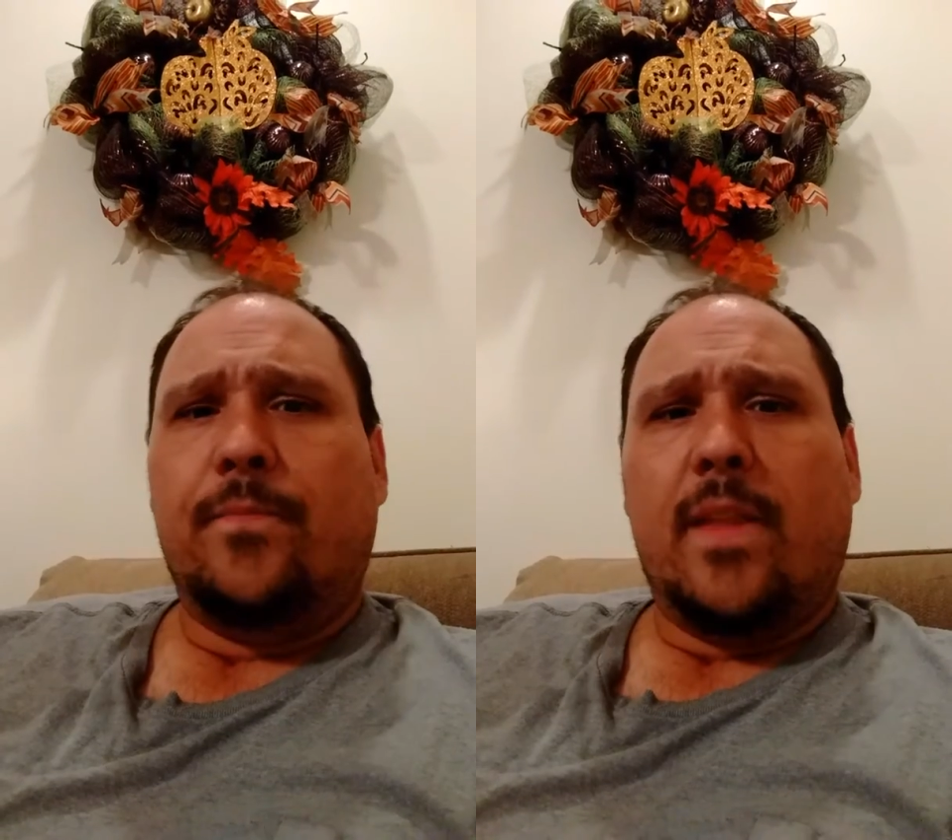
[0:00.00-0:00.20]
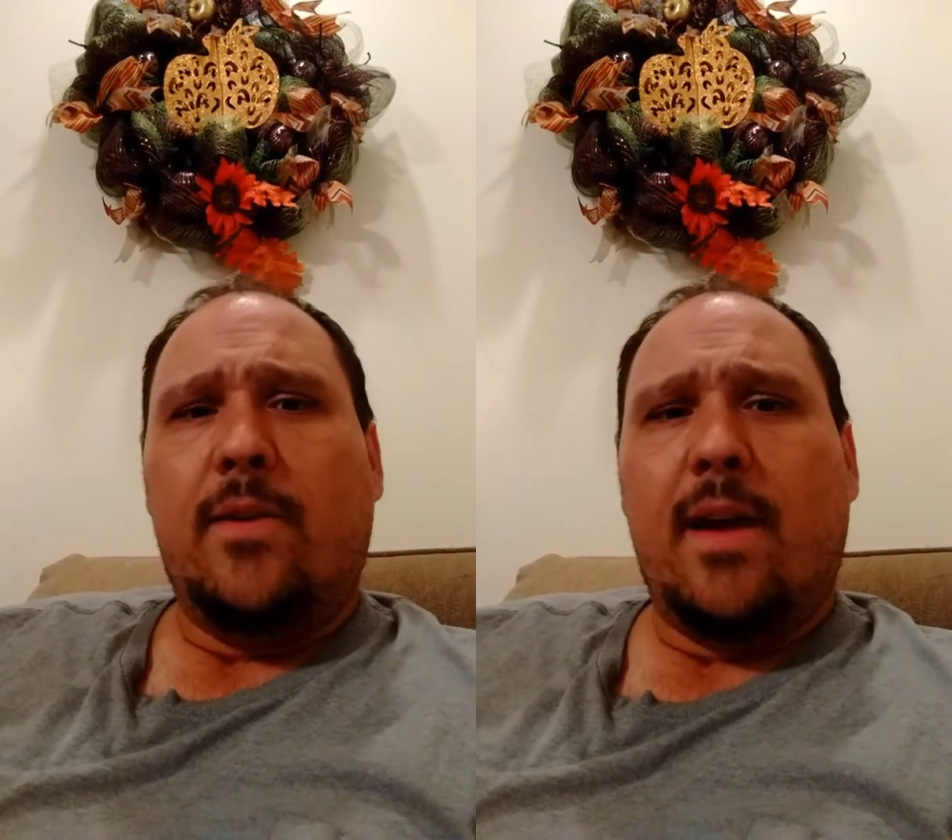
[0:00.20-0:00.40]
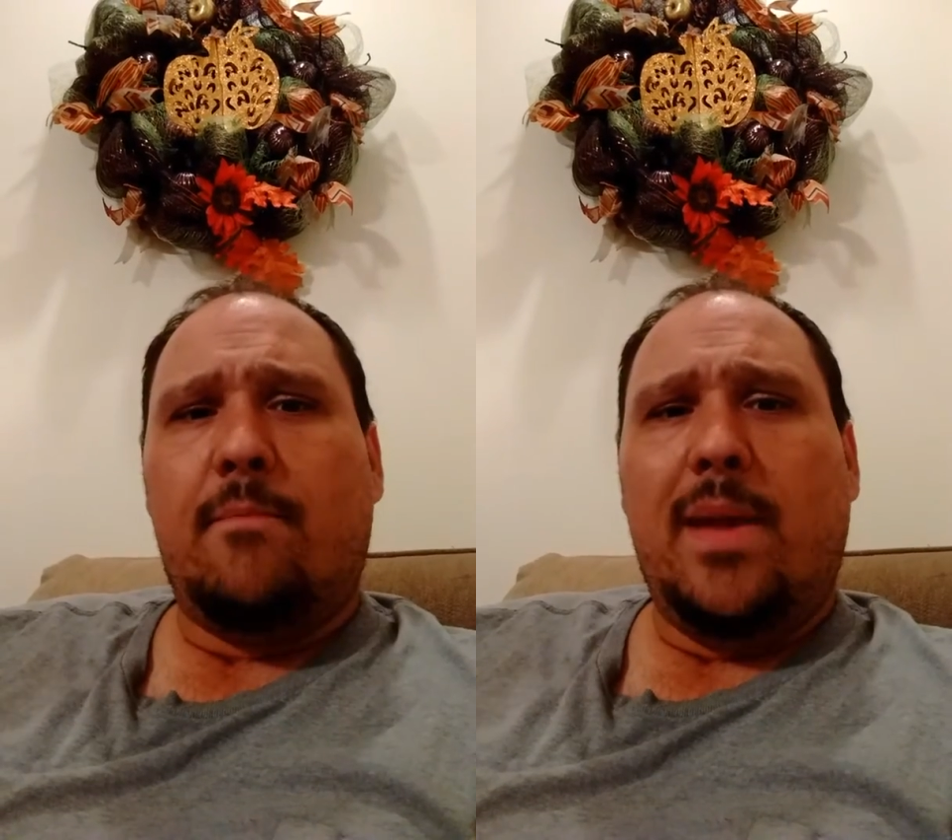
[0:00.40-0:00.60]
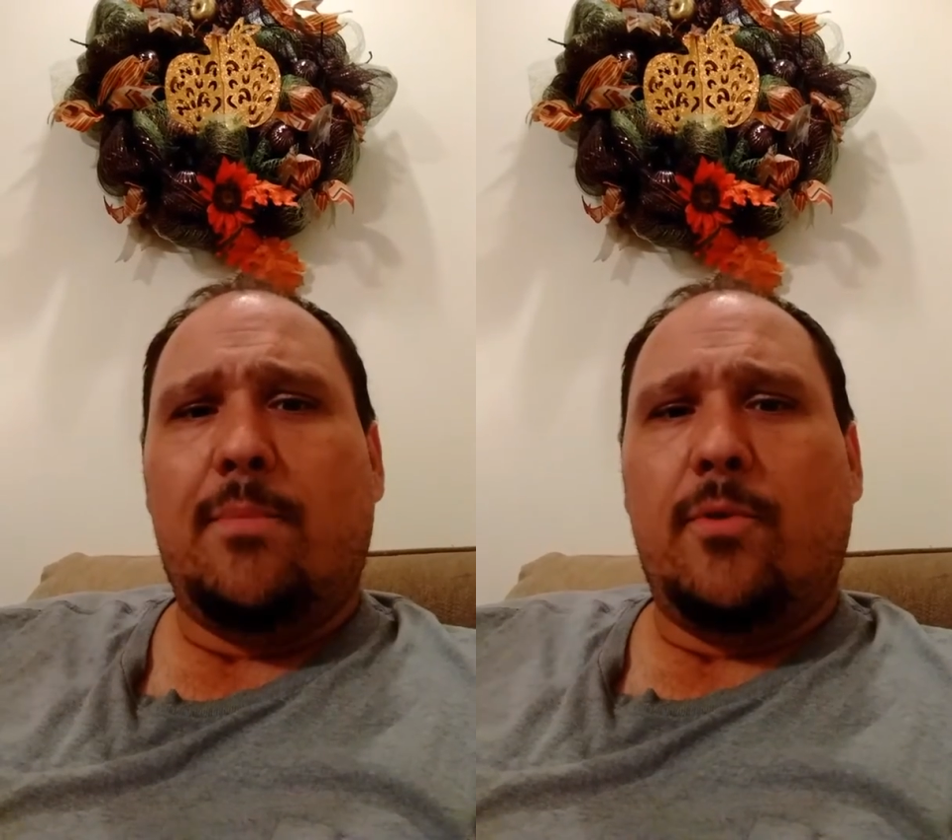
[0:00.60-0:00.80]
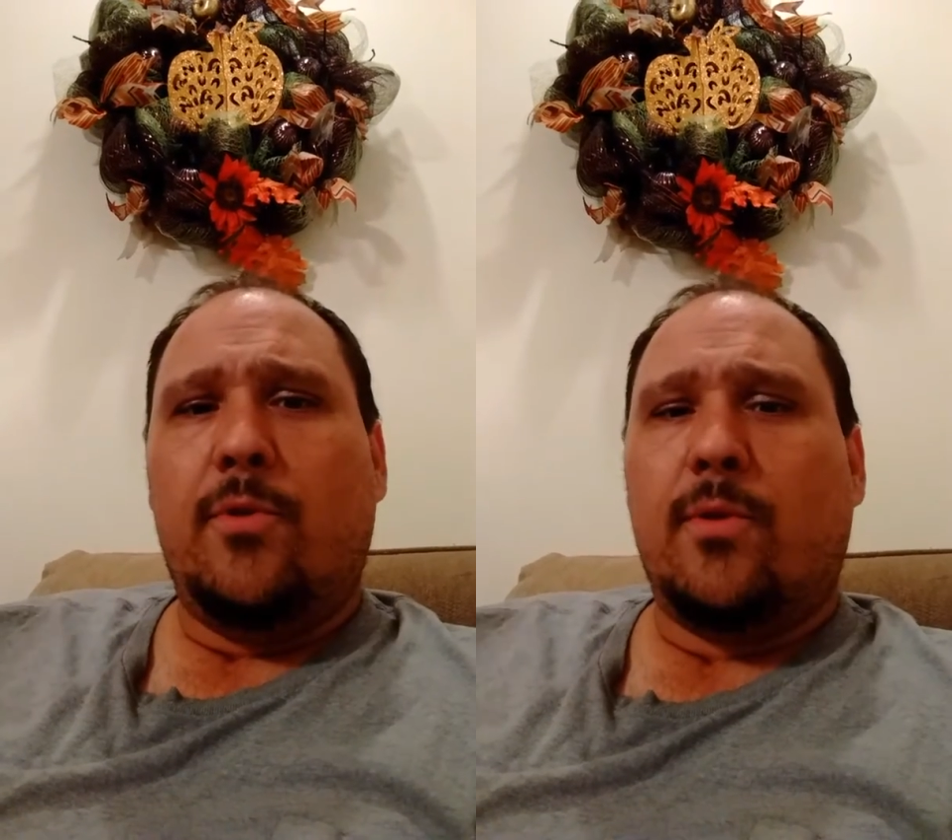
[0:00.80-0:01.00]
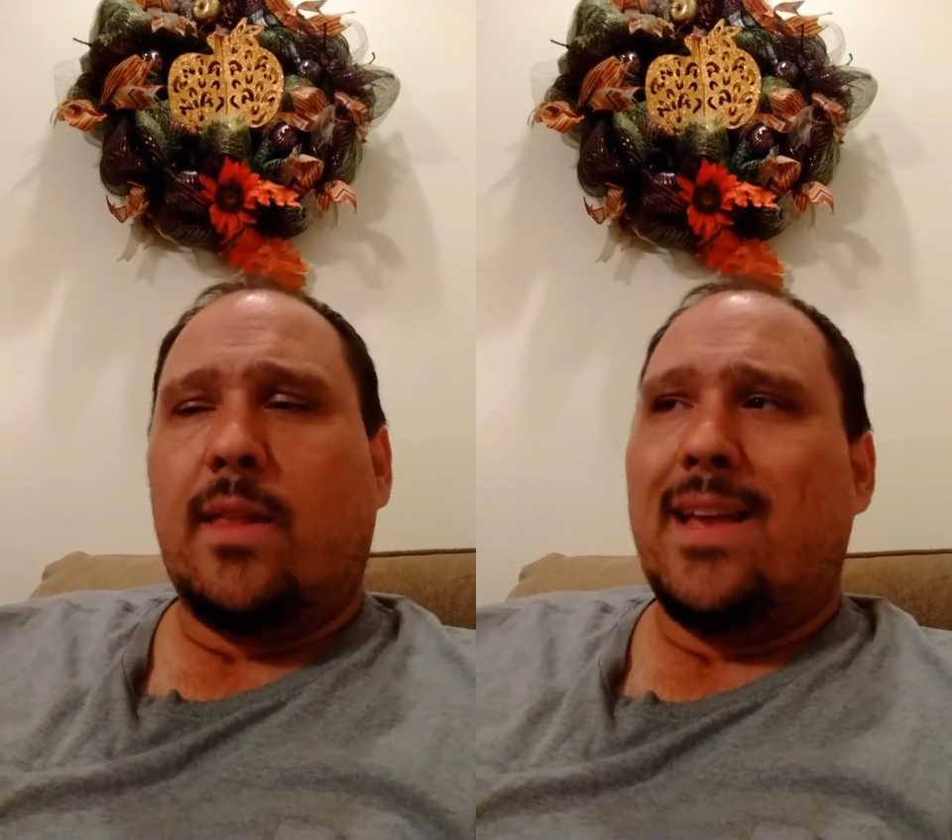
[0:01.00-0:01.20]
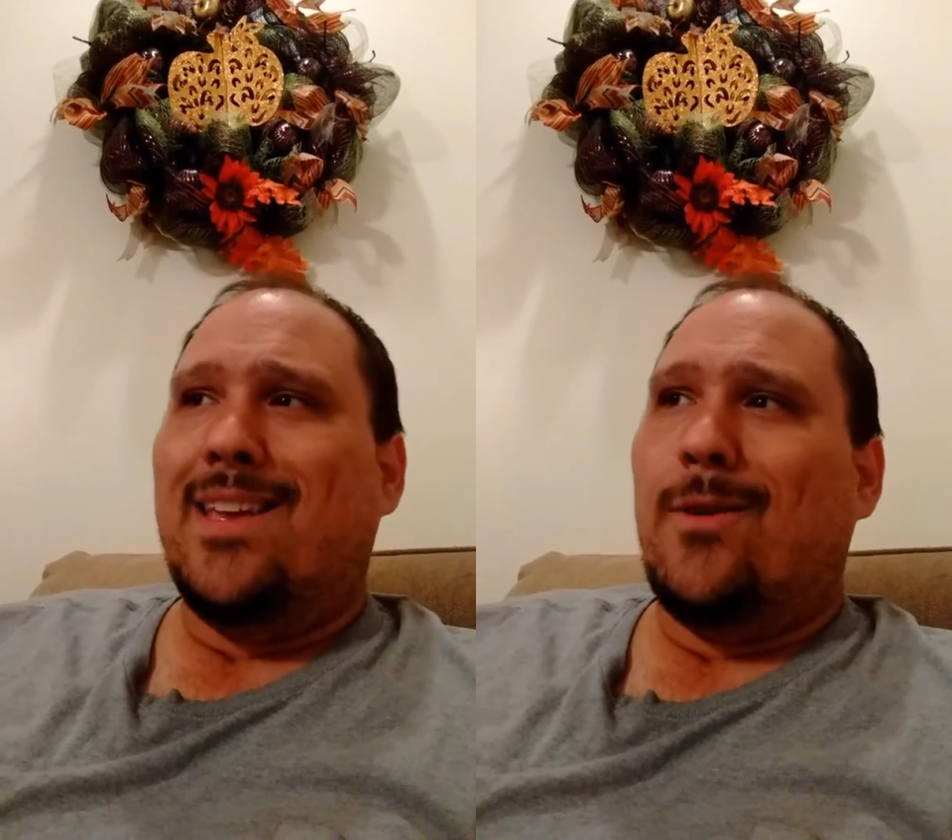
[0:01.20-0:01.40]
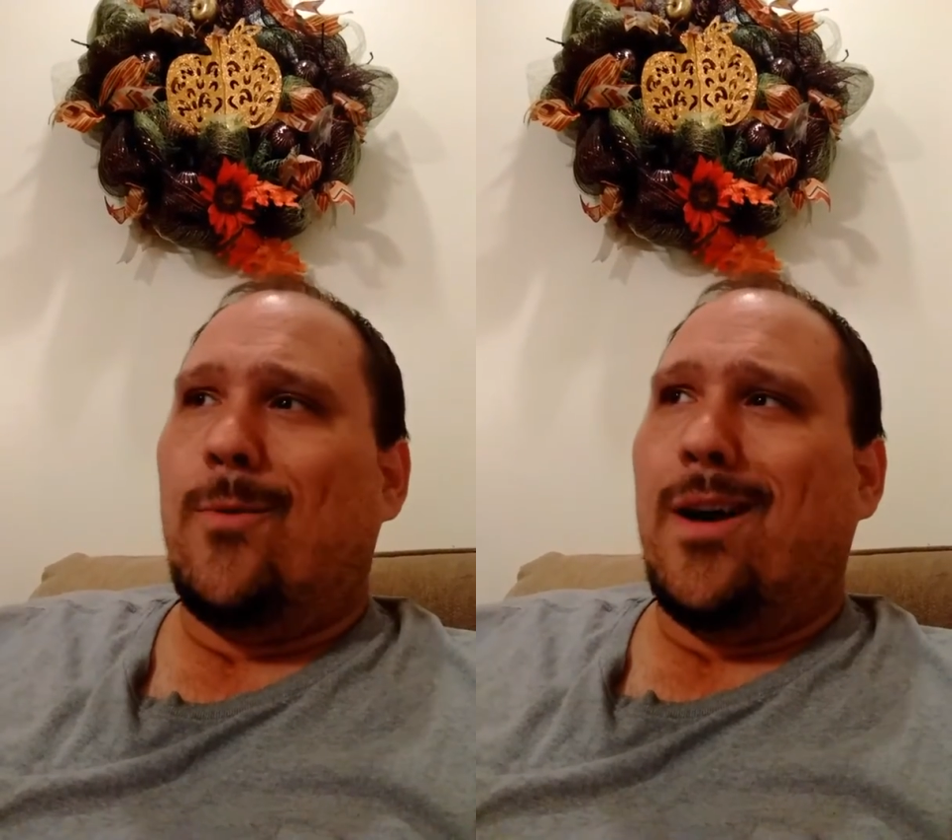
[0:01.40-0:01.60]
you have people who are like,
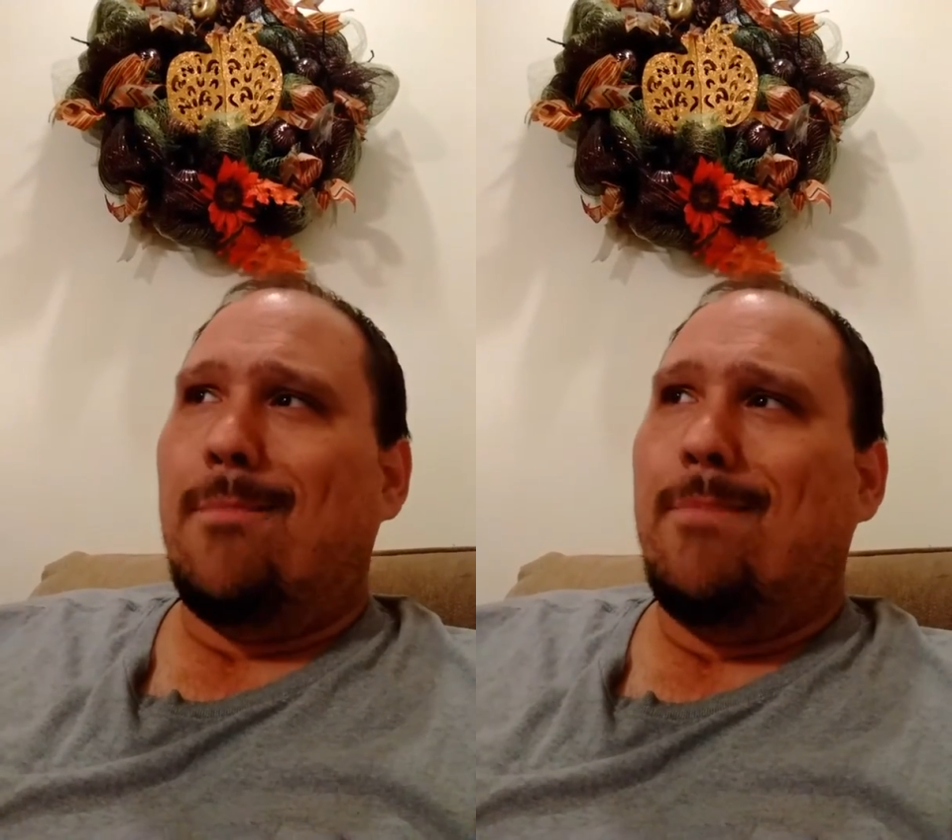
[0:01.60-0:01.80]
you know what,